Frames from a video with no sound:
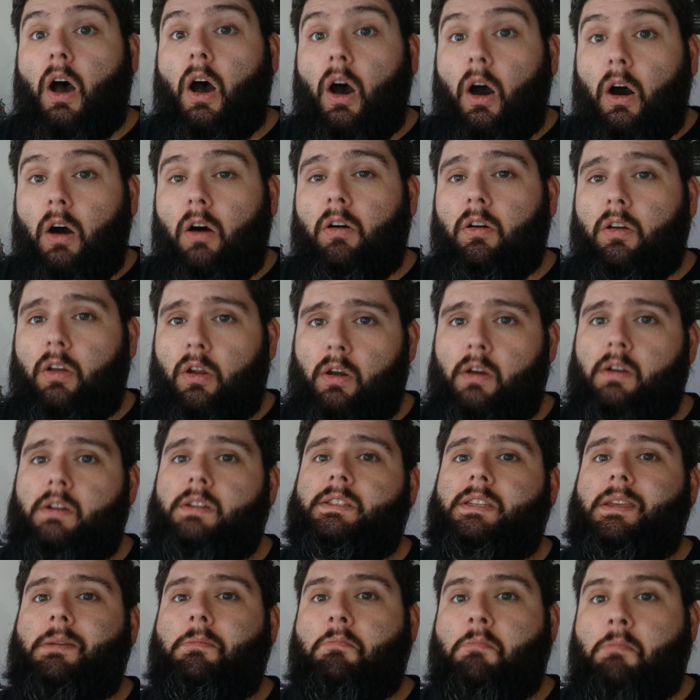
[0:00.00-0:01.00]
all
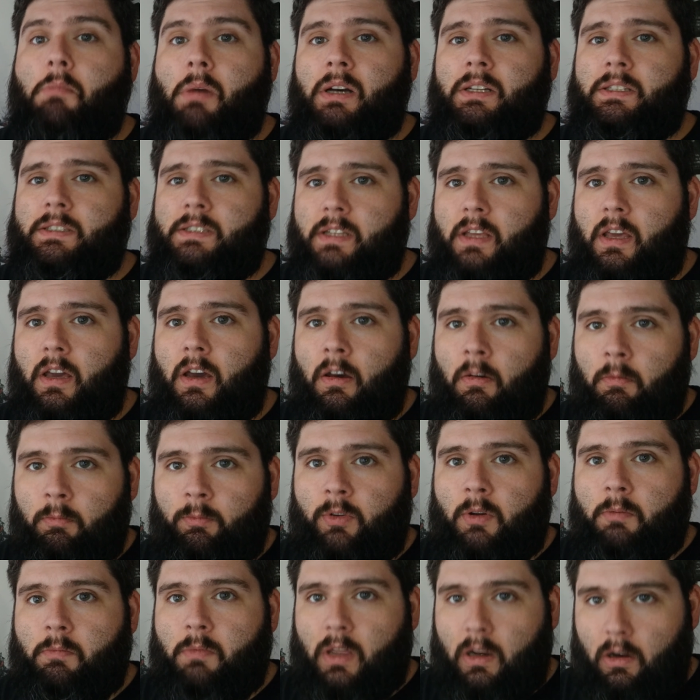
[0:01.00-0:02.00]
currency must come
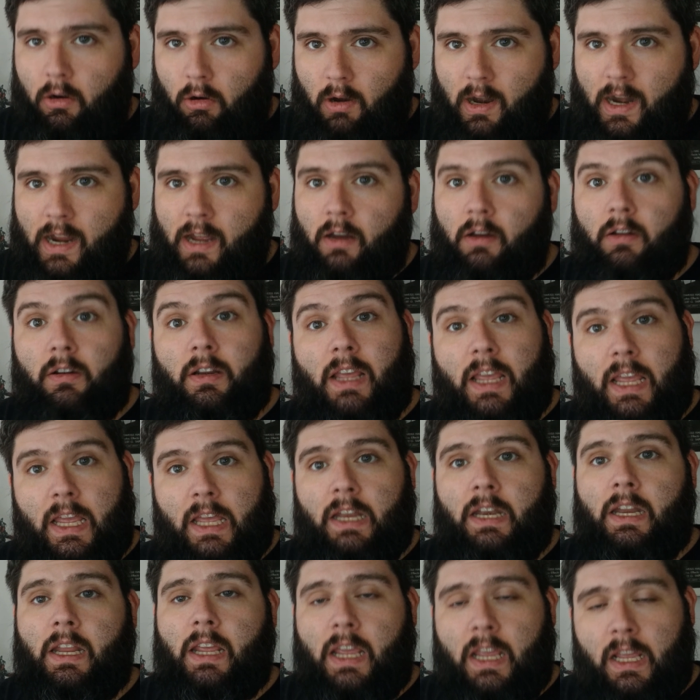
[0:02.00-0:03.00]
from the crown
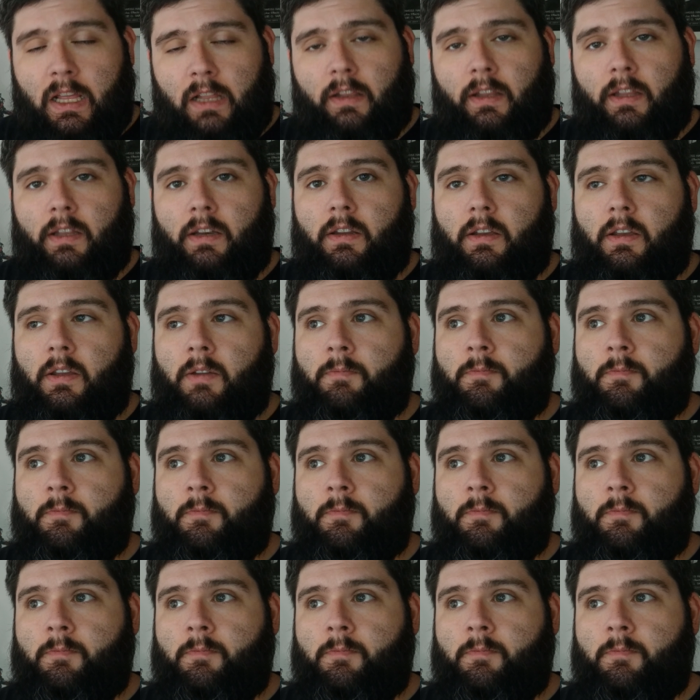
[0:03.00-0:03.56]
in England.